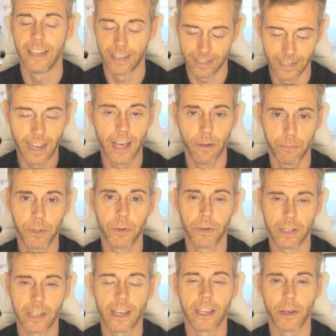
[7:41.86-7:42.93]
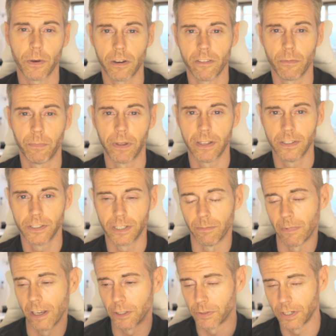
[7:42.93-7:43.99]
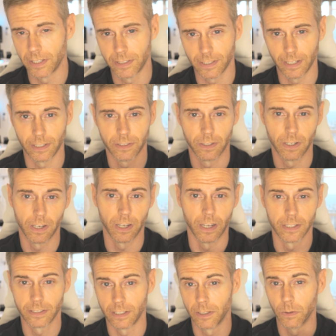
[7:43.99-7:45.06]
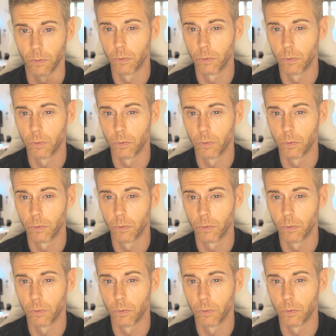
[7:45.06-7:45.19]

It can help you, it can get you out of a pinch, it might translate a single